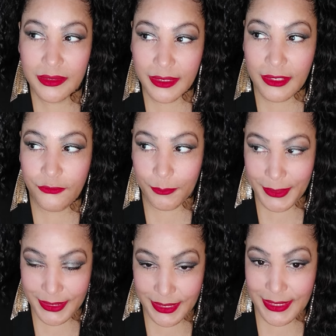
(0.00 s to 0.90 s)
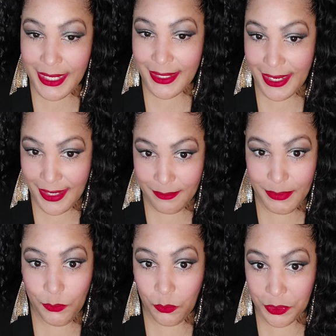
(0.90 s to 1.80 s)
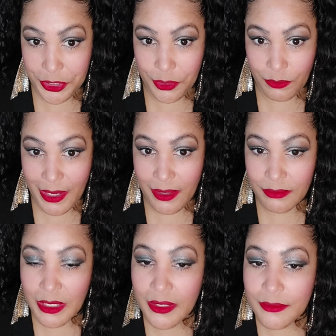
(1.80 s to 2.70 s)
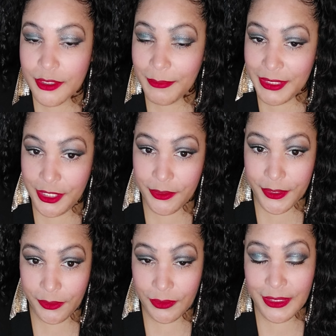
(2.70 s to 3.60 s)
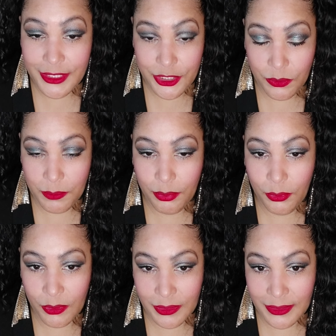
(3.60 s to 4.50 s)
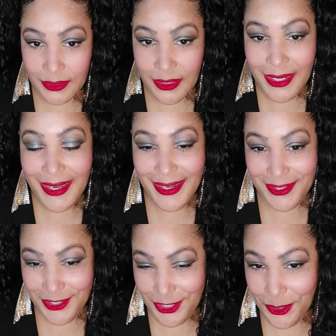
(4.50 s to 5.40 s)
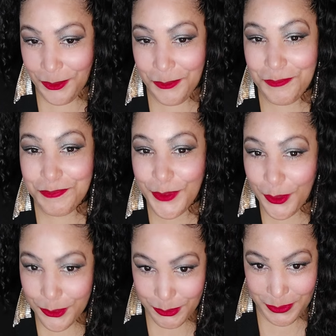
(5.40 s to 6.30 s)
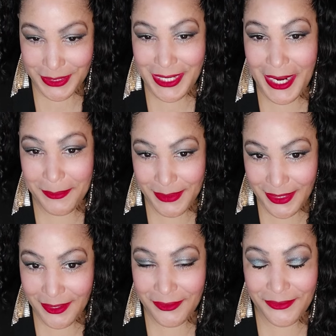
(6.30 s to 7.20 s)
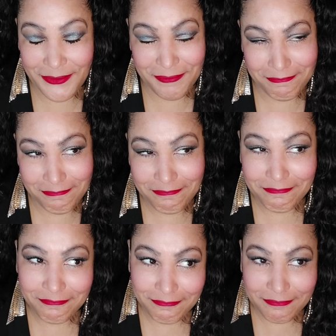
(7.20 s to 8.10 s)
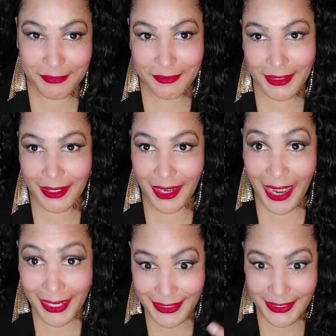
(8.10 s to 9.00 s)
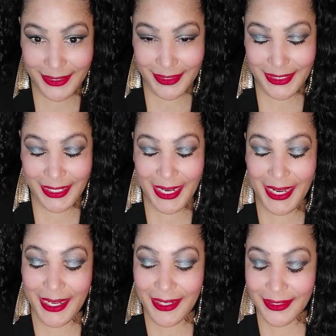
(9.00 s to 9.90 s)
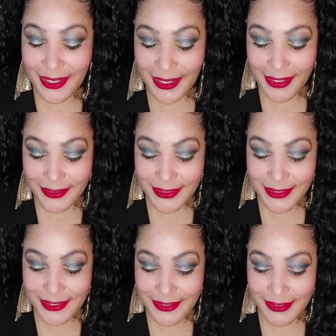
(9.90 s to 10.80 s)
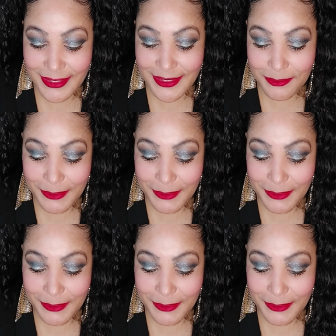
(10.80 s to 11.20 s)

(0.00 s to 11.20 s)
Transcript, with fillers: looking for pieces that can be worn year round. The material is so important. And so those were the types of ideas that I had uh, this this